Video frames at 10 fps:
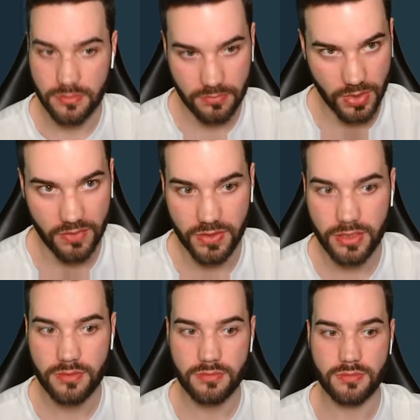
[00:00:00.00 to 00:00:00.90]
Lovely.
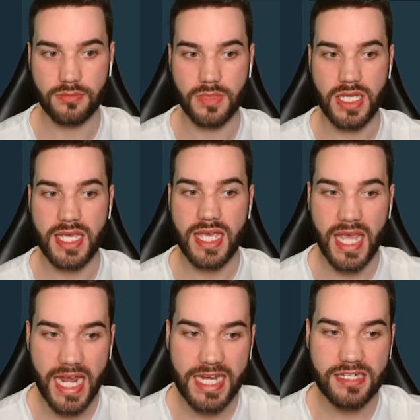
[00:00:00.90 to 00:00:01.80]

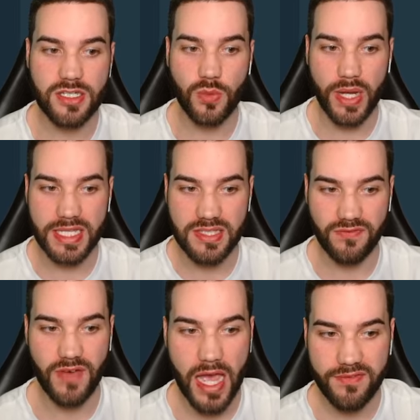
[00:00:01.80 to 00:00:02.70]
eighty-two wins,
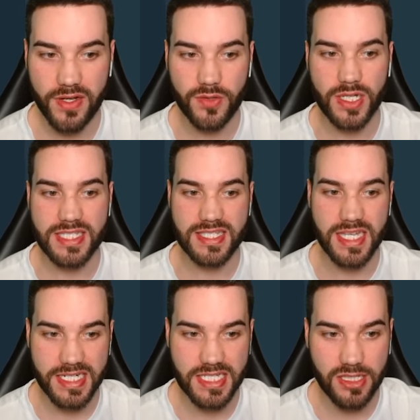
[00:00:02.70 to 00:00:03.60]
five hundred
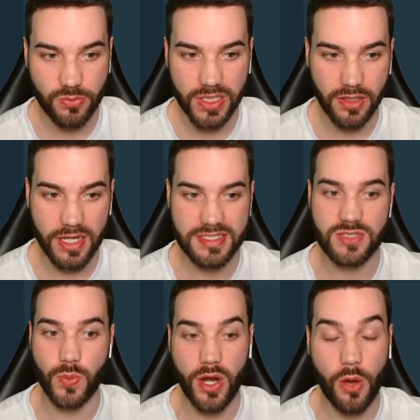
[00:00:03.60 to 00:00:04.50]
sixty-three
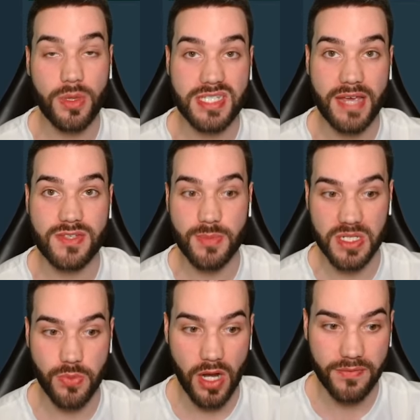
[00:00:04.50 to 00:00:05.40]
losses. We almost have as
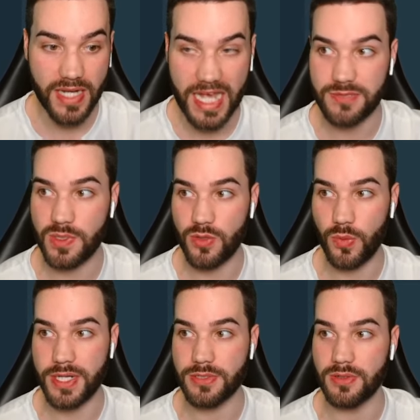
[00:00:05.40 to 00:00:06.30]
much profit as we do
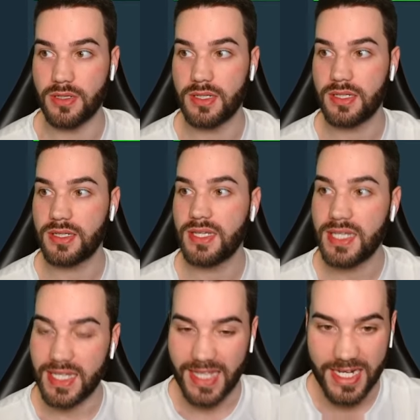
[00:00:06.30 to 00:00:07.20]
wagered.
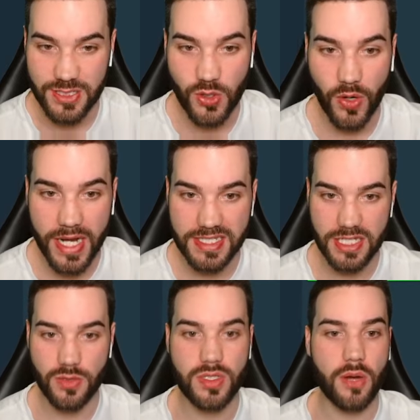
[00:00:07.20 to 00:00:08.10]
That is crazy.
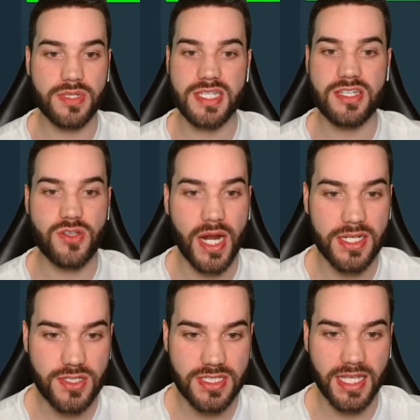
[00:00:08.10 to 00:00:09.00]
You don't see
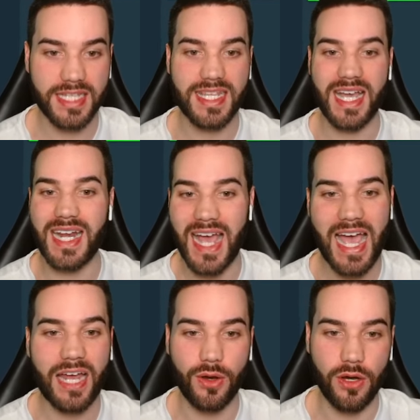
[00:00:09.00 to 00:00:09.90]
strategies like that
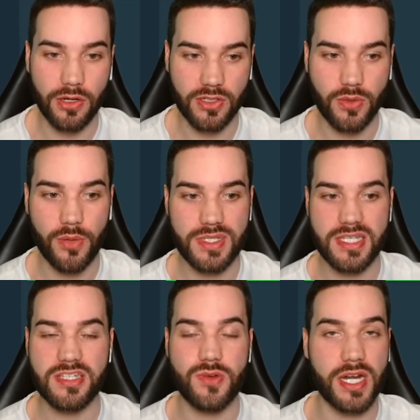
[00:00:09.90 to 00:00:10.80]
at all. You always
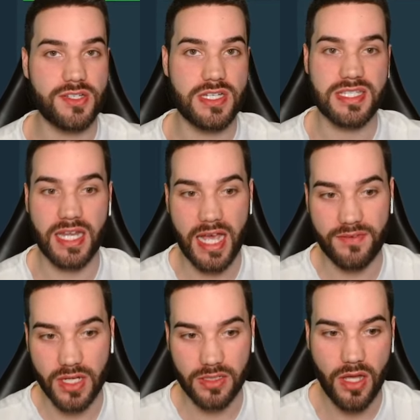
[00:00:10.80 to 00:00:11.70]
see strategies that have
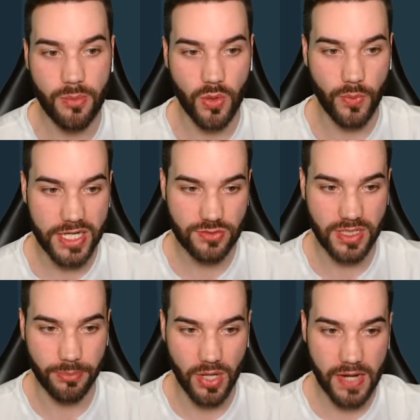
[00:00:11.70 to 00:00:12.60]
a lot more wagered
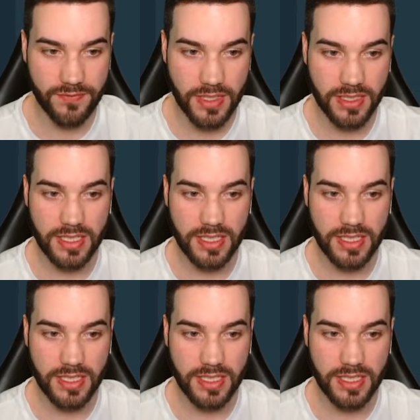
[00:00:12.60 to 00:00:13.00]
than profit.